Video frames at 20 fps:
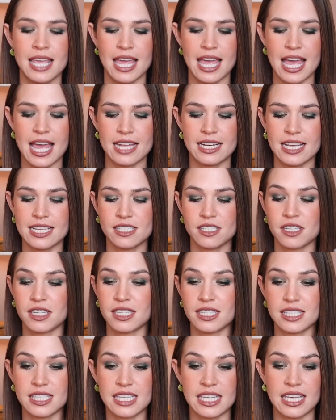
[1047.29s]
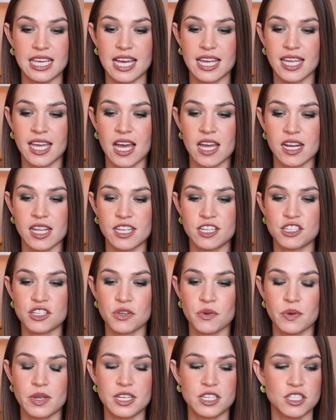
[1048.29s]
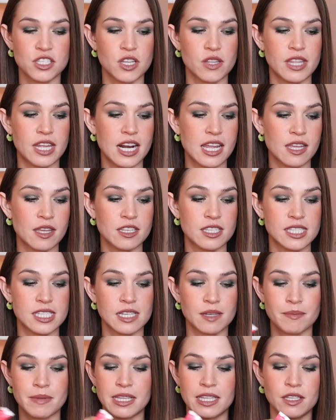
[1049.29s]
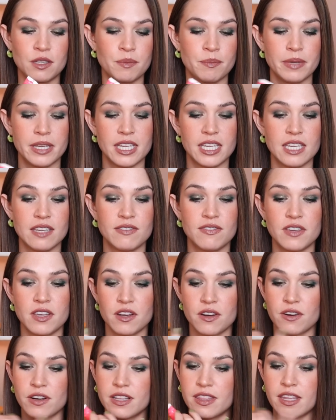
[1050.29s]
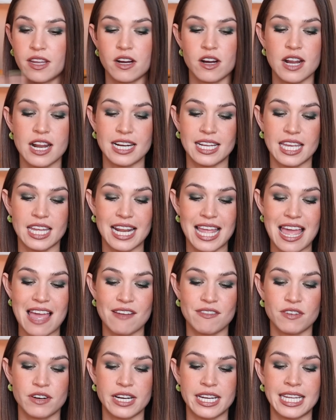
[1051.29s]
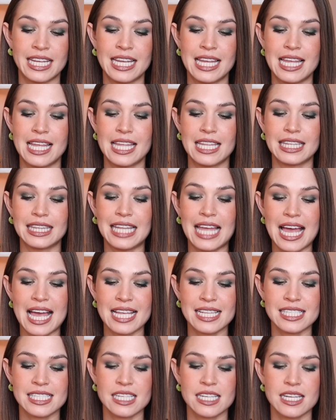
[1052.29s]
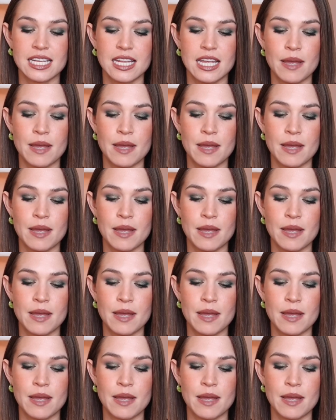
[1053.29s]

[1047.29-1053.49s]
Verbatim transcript: And as you can see, I cut into it so that I can stick my little pinky finger in there and get every last